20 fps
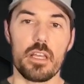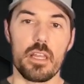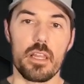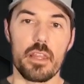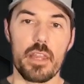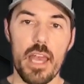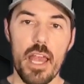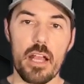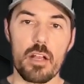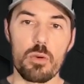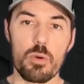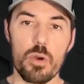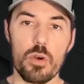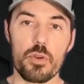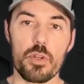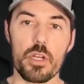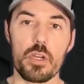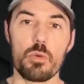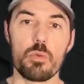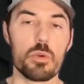that
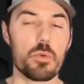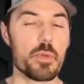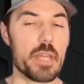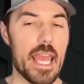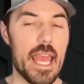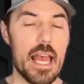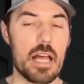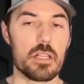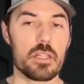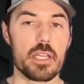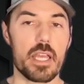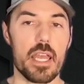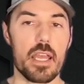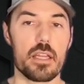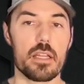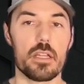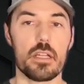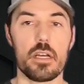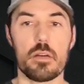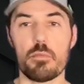quota will be
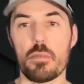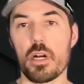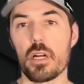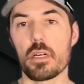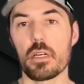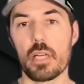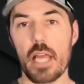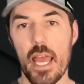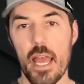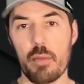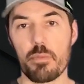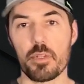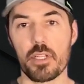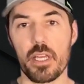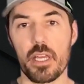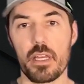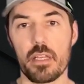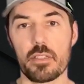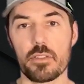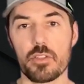allocated among
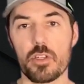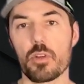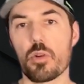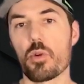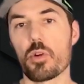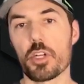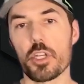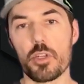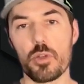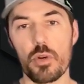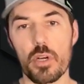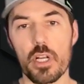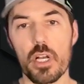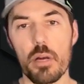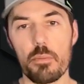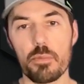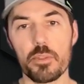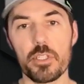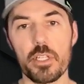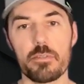applicants according to a
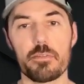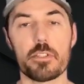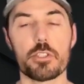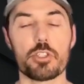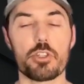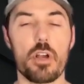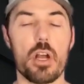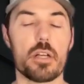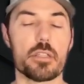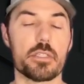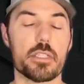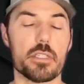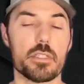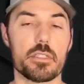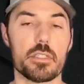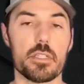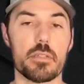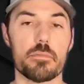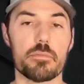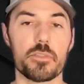couple different draw
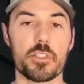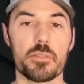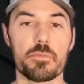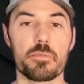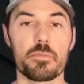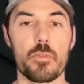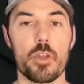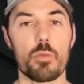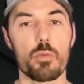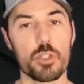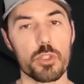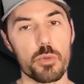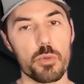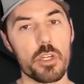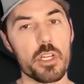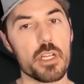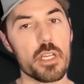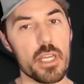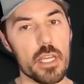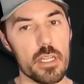systems, which
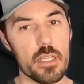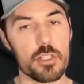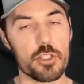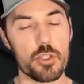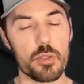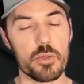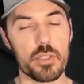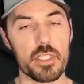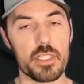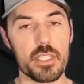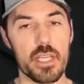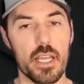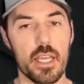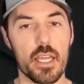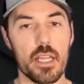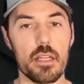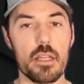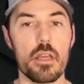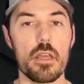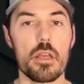we're going to get into in a
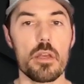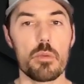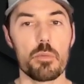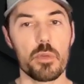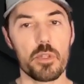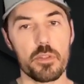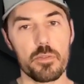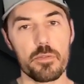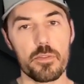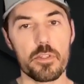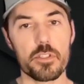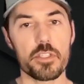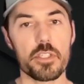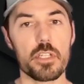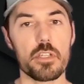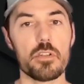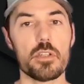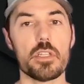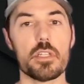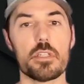second. But the first
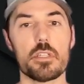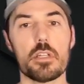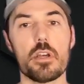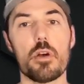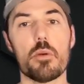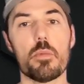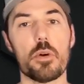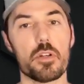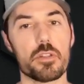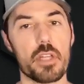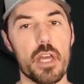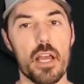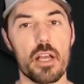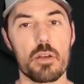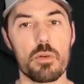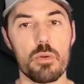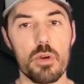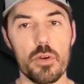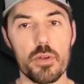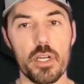thing you need to know about
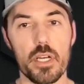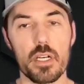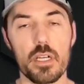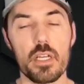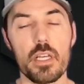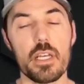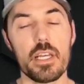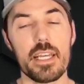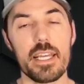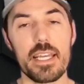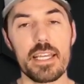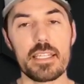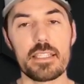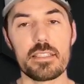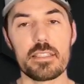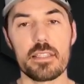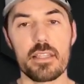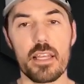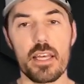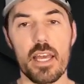that quota
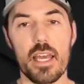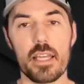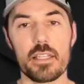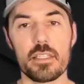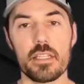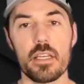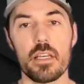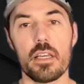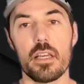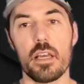is that